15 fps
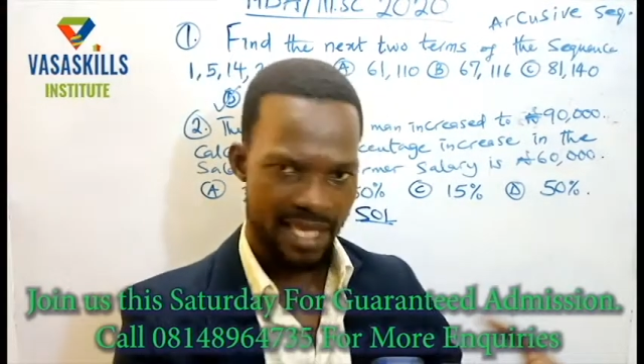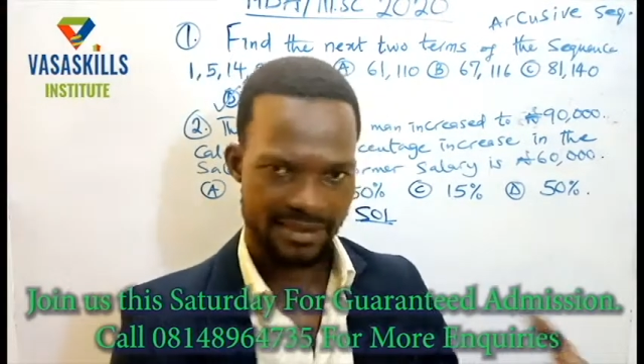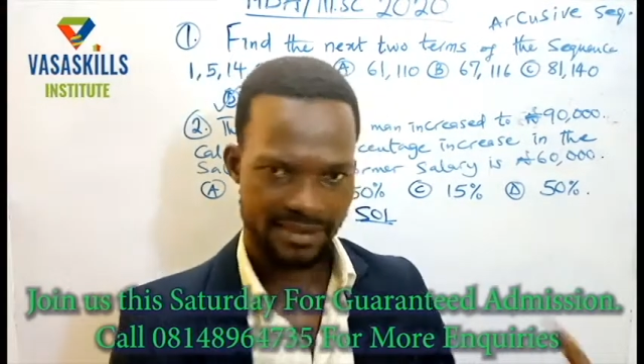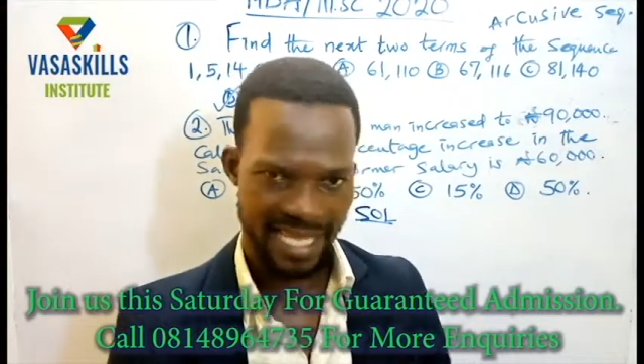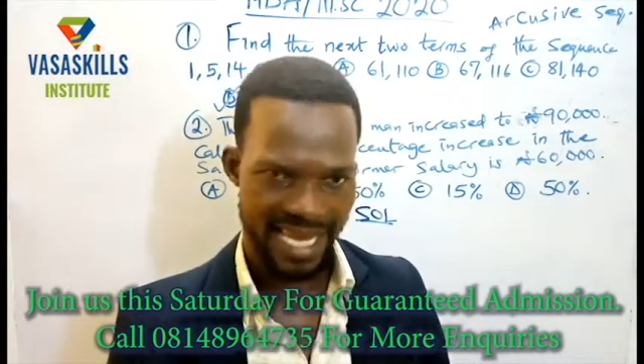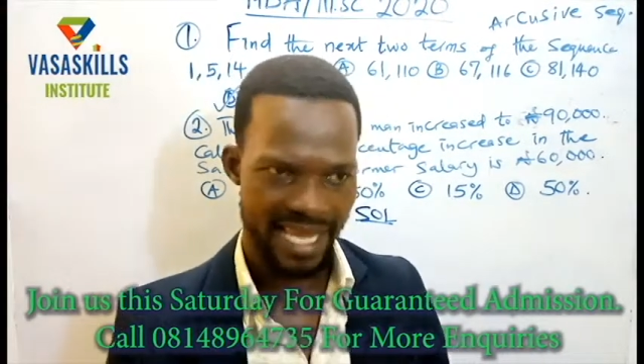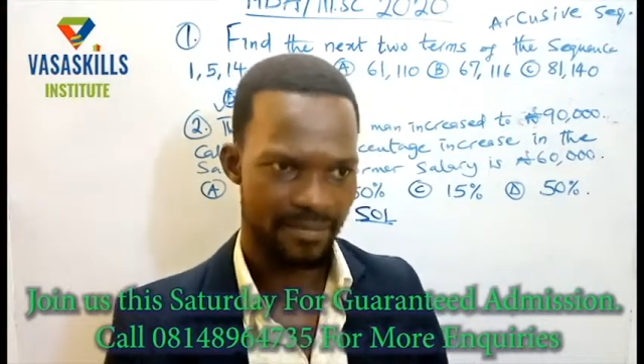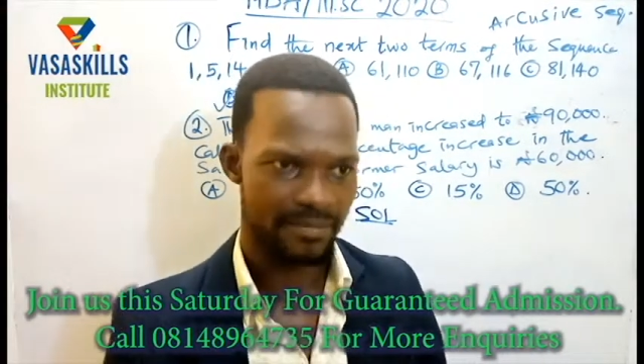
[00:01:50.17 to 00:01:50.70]

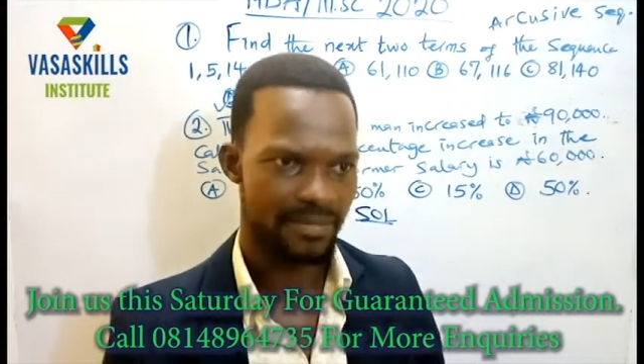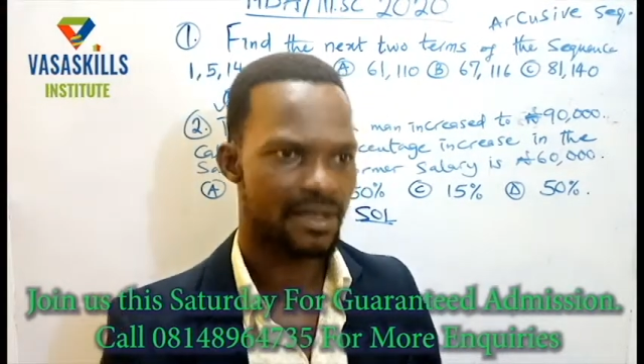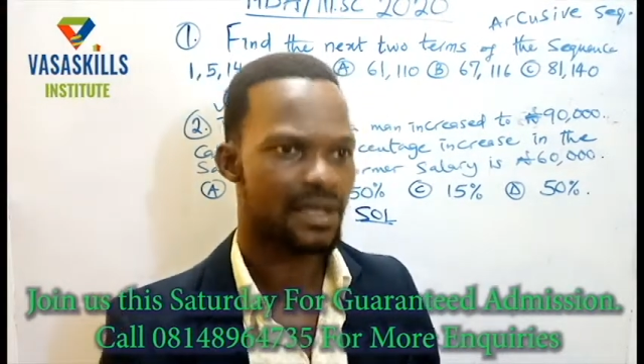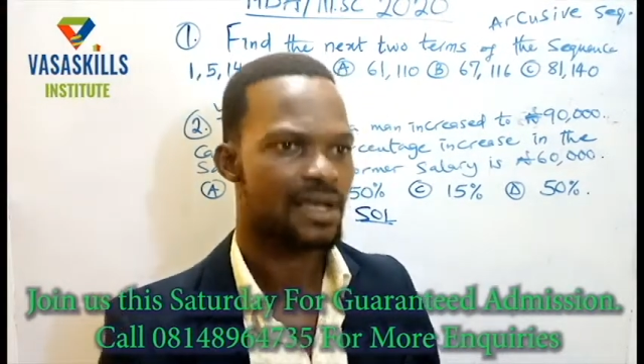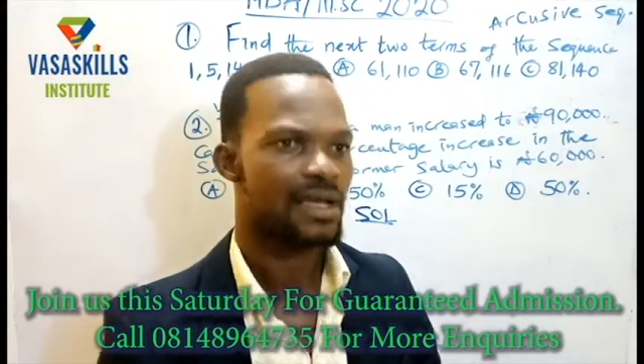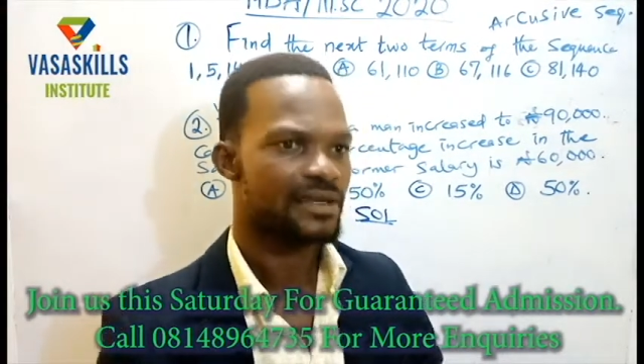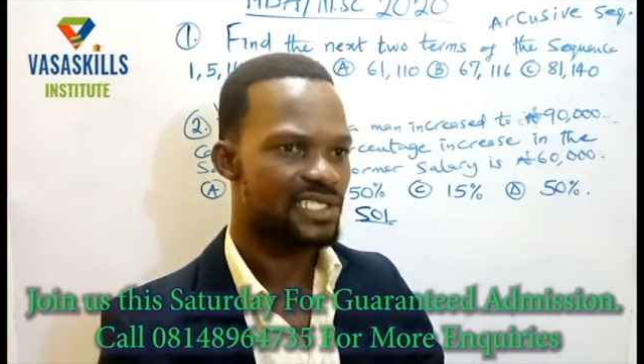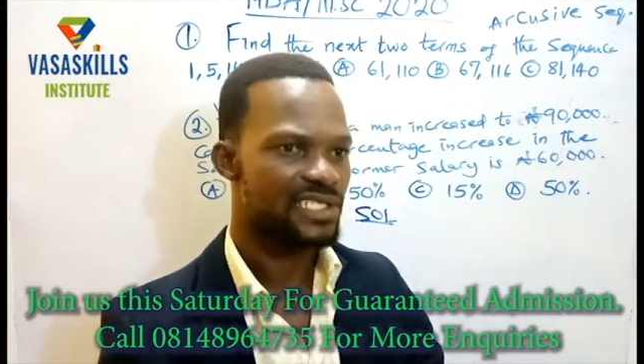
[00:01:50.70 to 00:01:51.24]
term
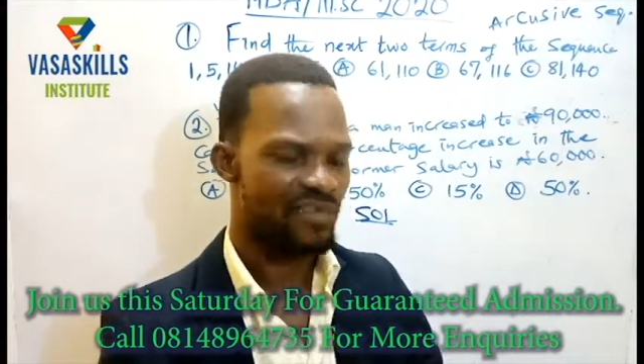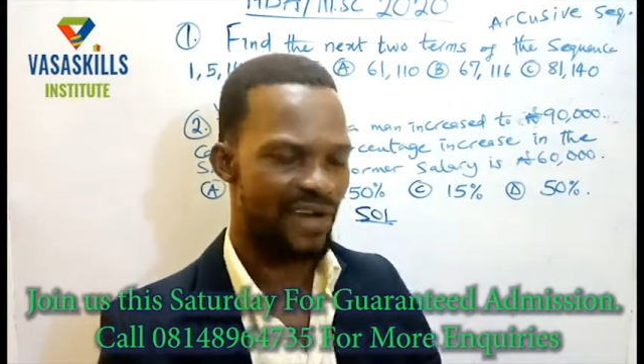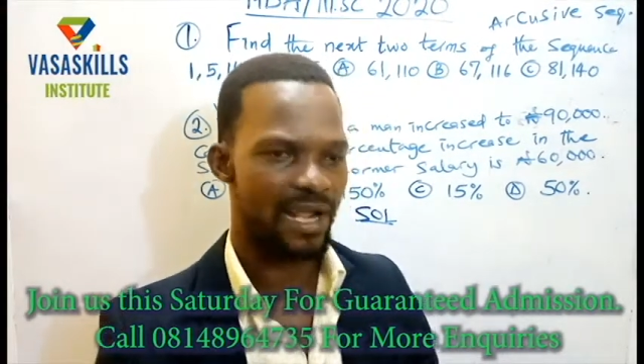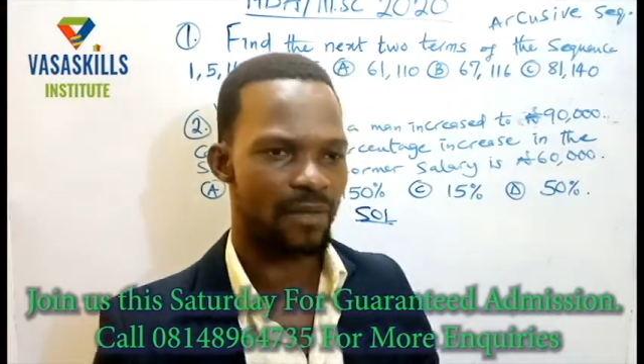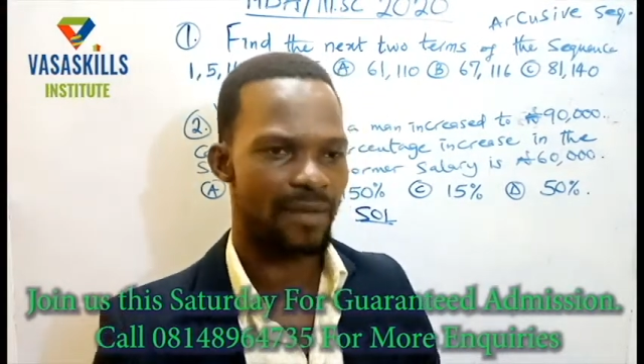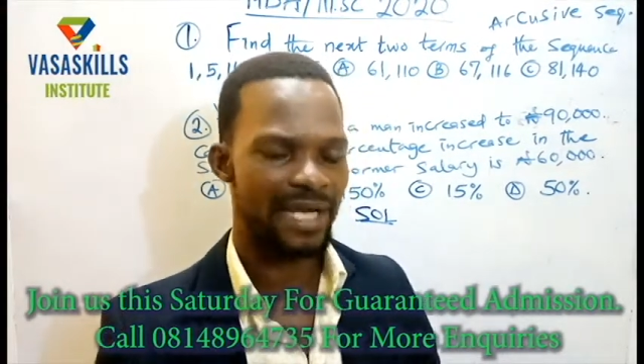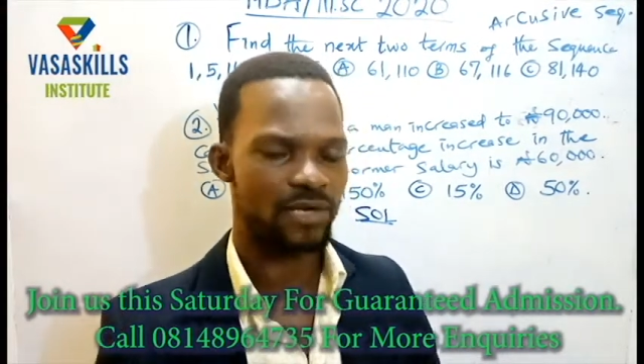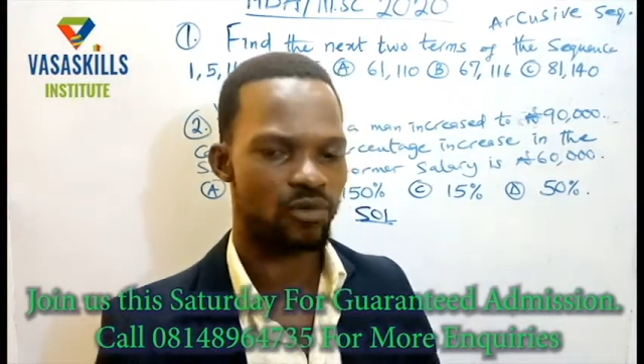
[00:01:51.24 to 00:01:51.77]
divided
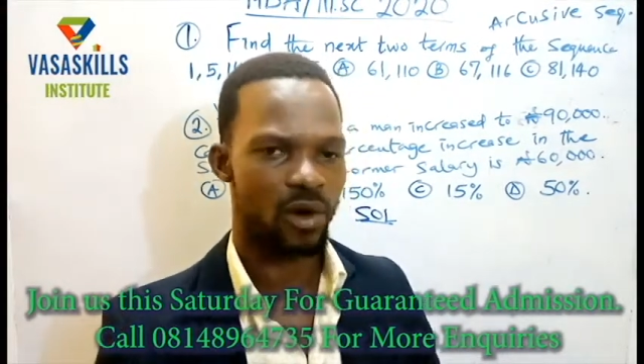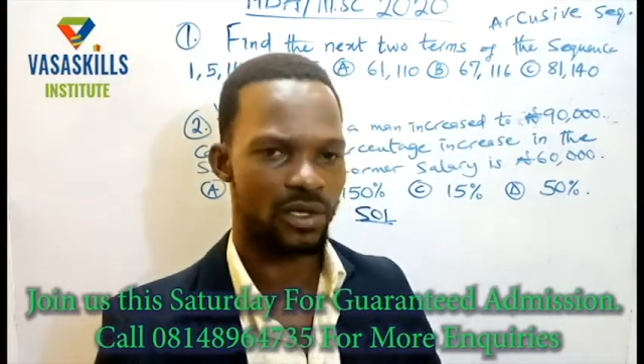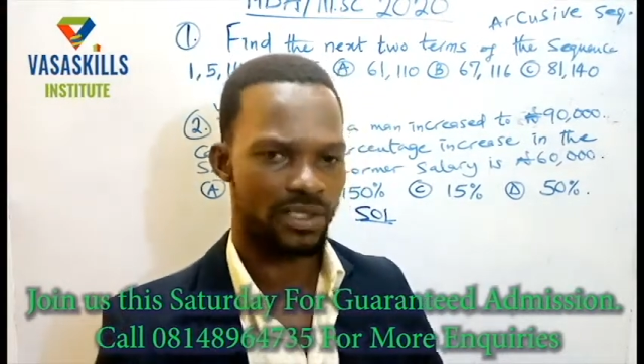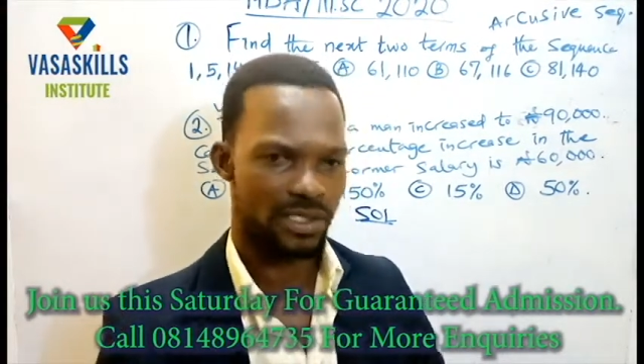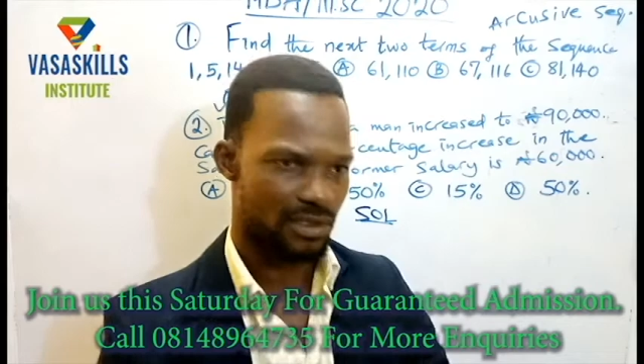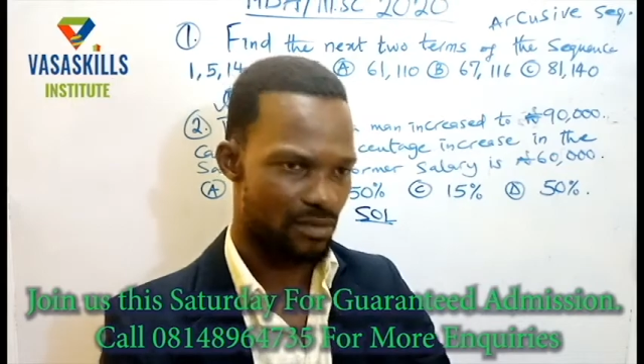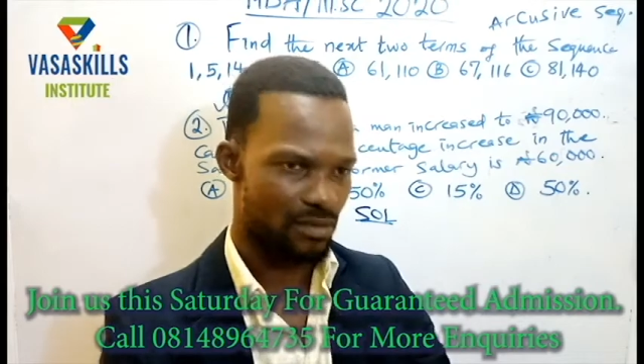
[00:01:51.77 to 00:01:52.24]
by the what?